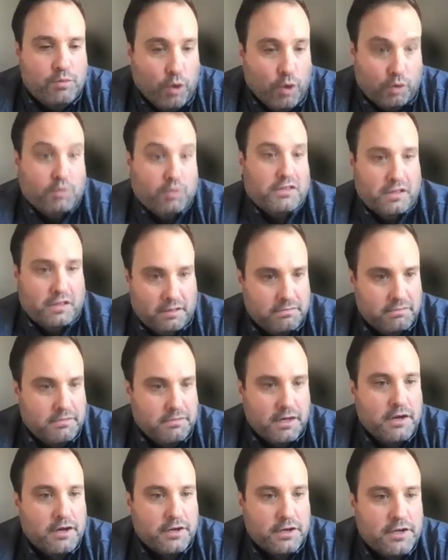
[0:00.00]
work with
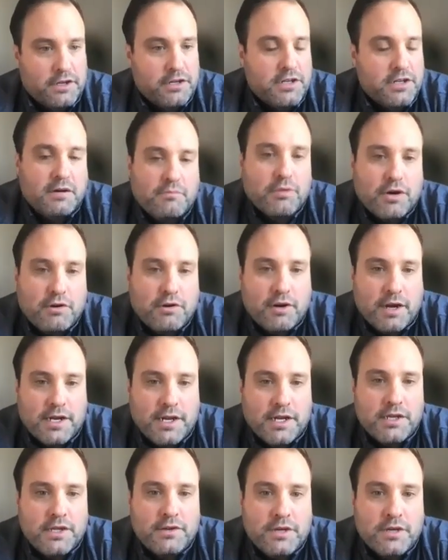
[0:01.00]
a good number of
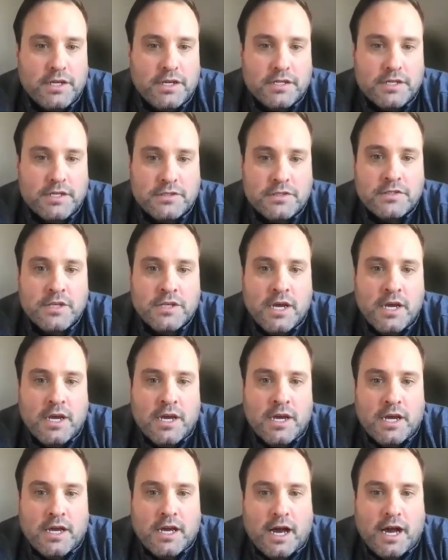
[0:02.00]
credit unions
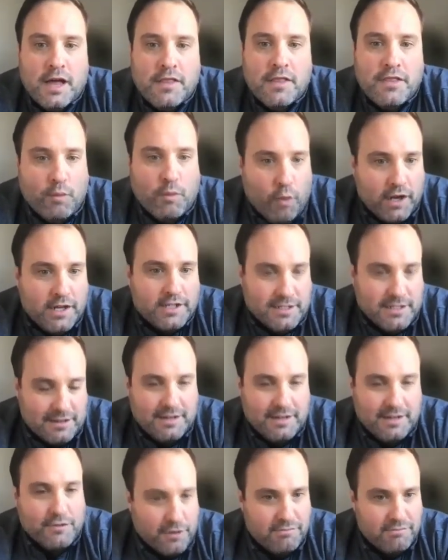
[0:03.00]
that want to
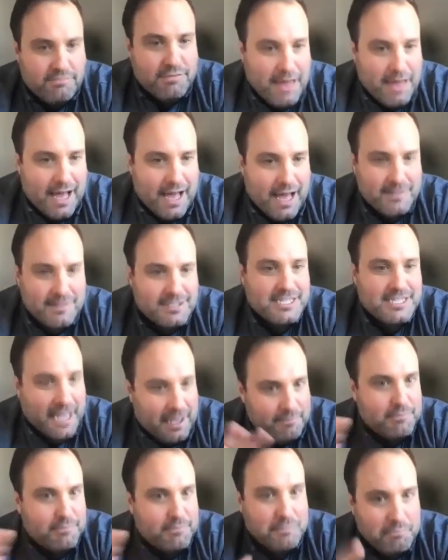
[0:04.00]
deliver that
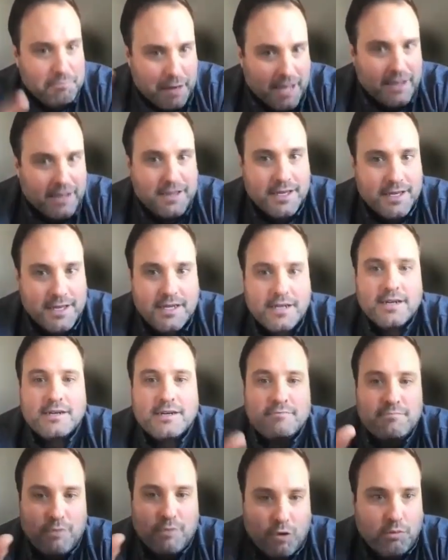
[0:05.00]
same
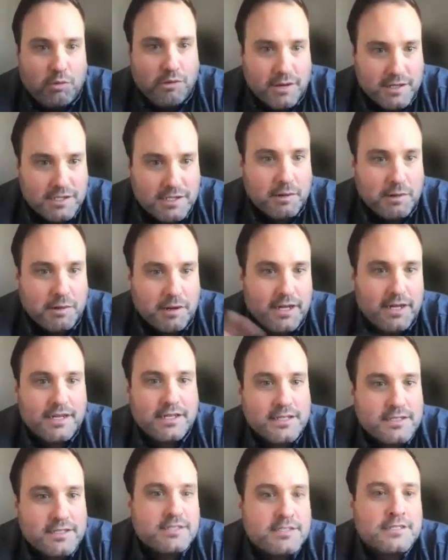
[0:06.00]
compelling mobile
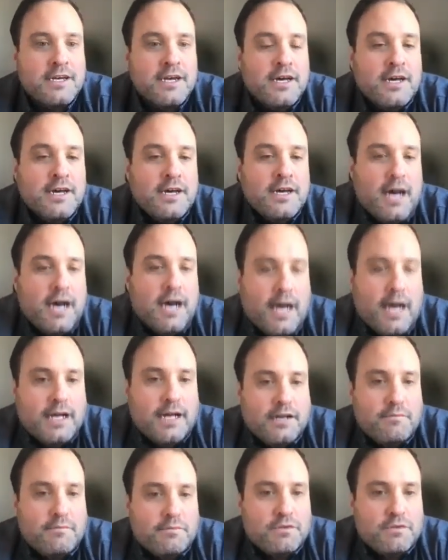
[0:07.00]
experience
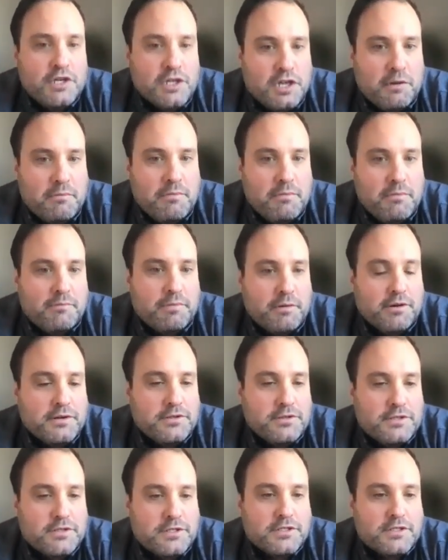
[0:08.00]
to their
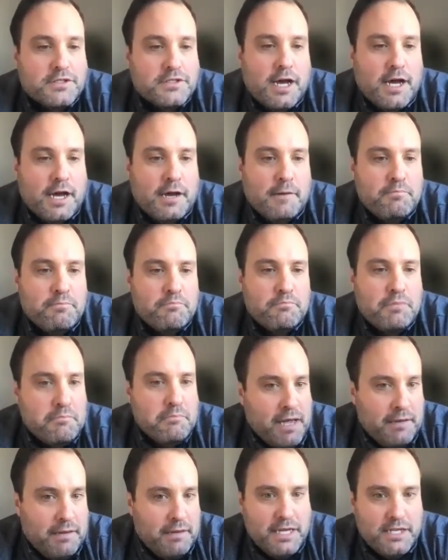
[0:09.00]
members, but
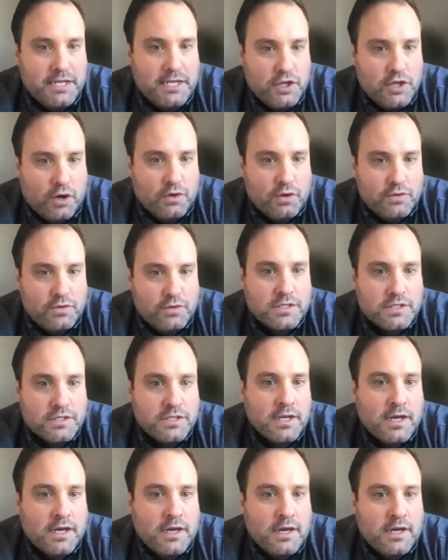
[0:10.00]
maybe don't
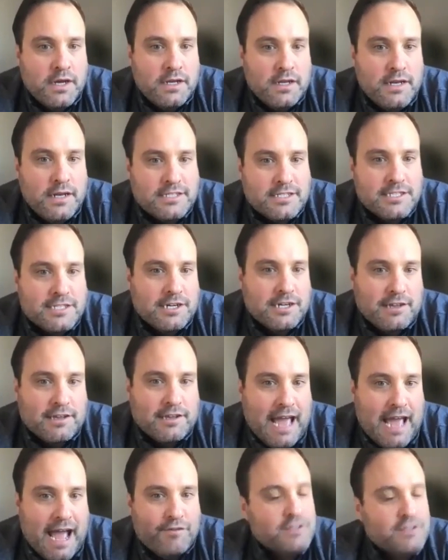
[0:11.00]
necessarily
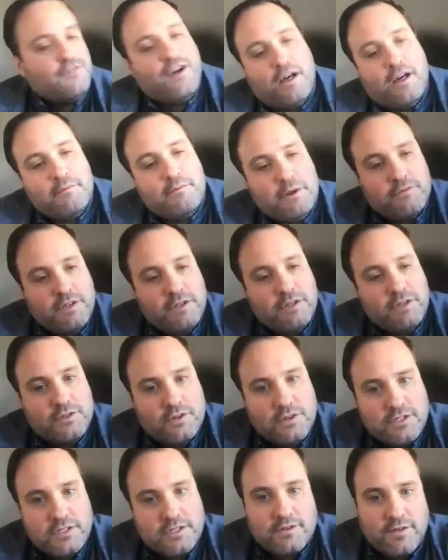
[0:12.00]
have the development
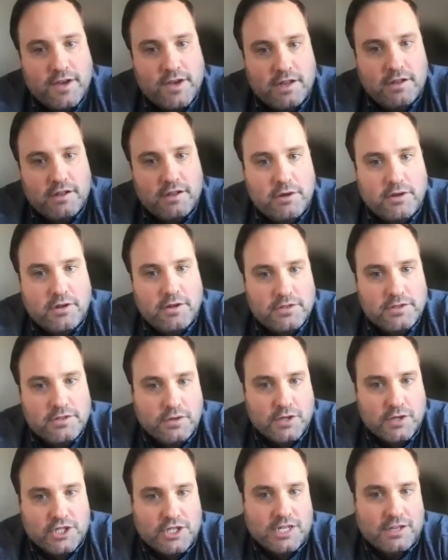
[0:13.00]
resources available
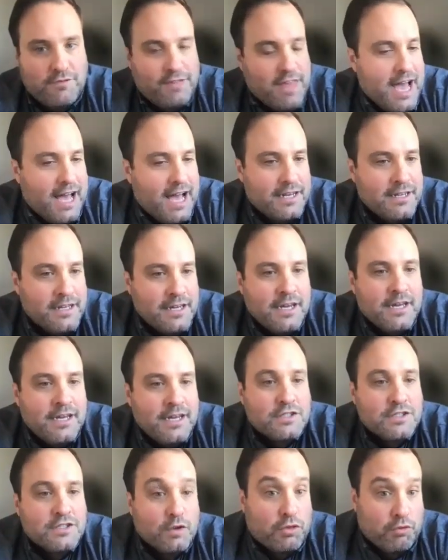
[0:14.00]
to achieve that.
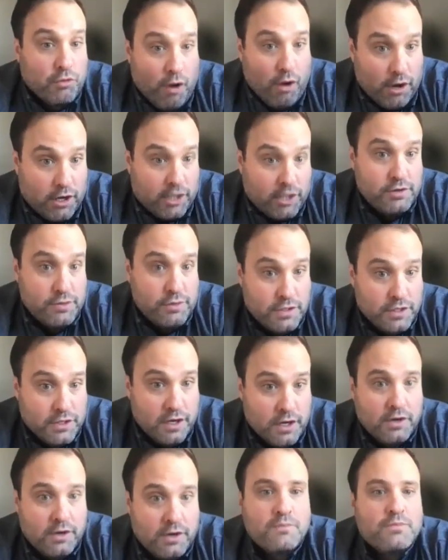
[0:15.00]
So through our
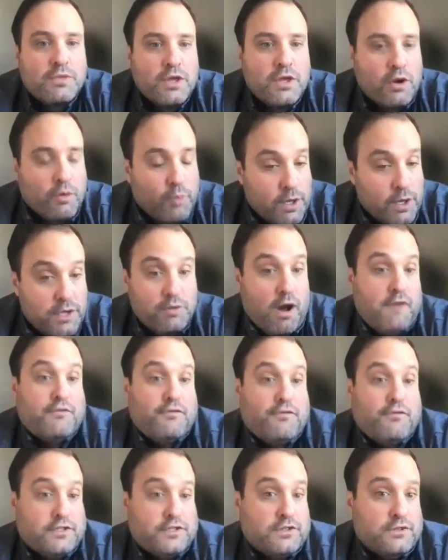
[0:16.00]
QSO, we do
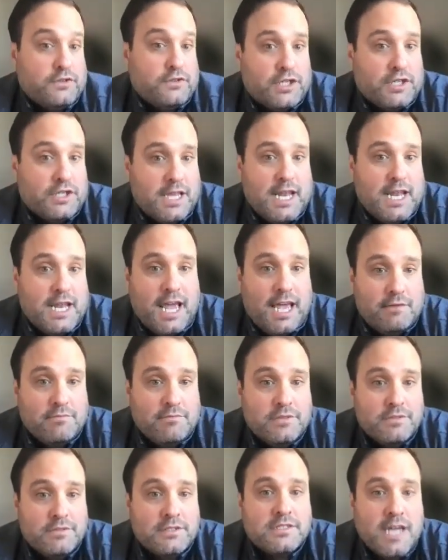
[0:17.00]
offer a solution that
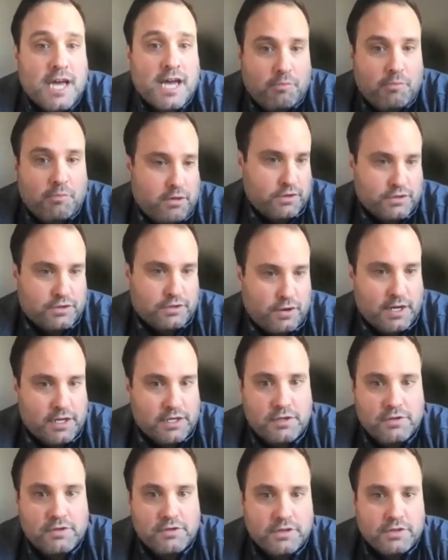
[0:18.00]
aims to help those
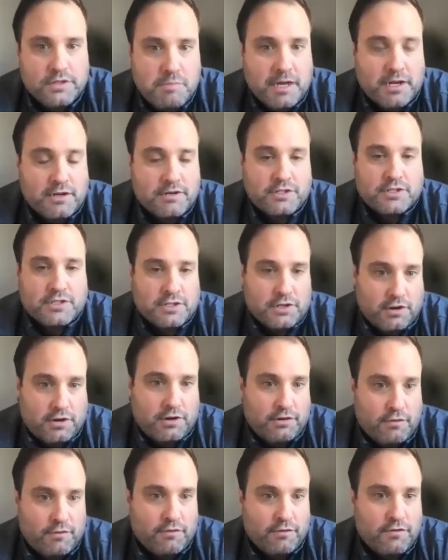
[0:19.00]
credit unions better
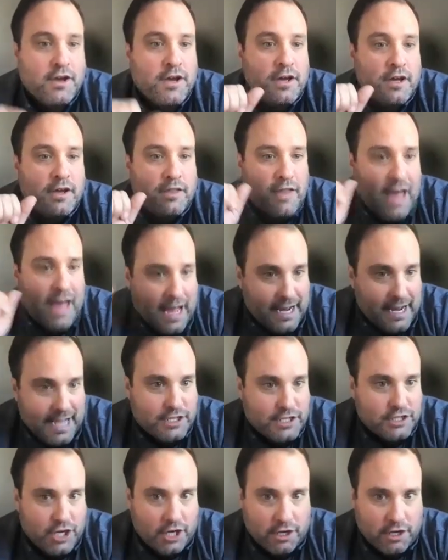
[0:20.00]
serve that
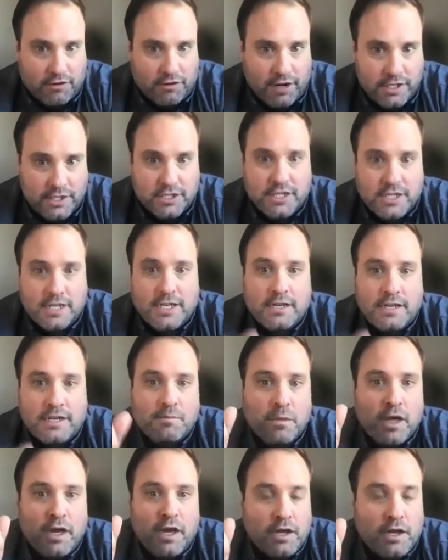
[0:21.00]
next
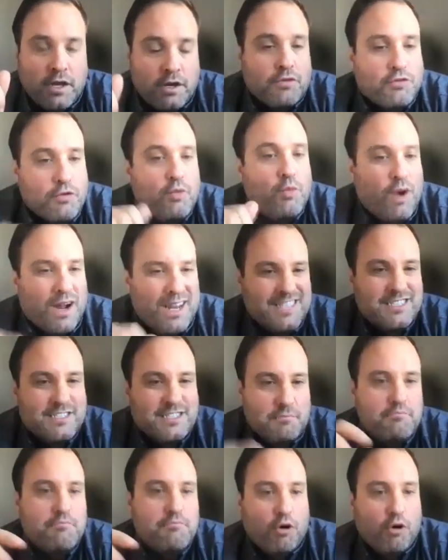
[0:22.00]
generation, through what is
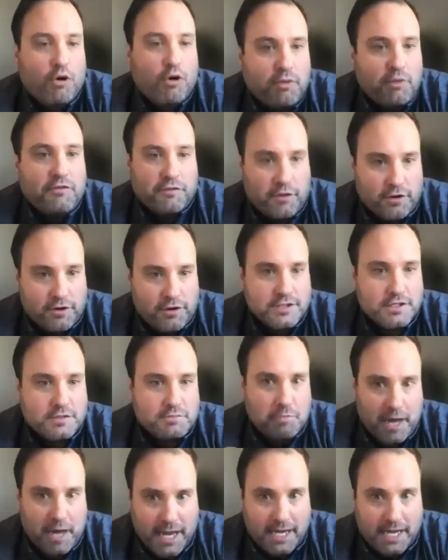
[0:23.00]
a mobile
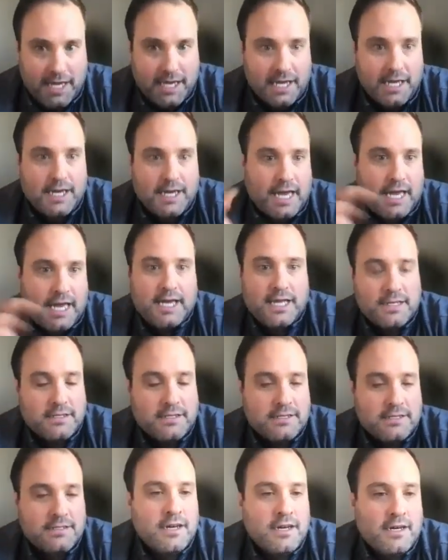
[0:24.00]
first banking
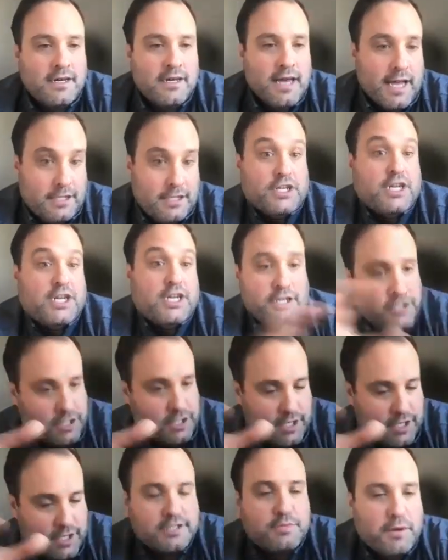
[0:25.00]
and
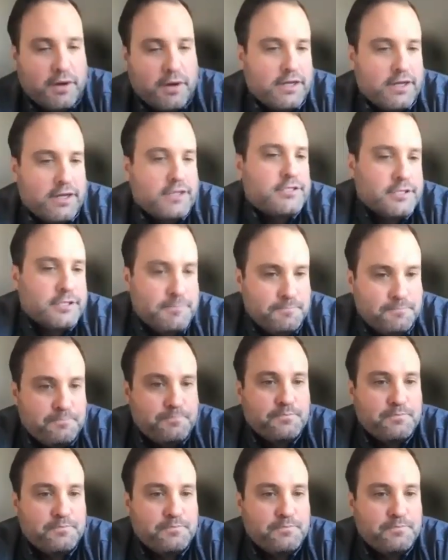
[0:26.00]
education experience.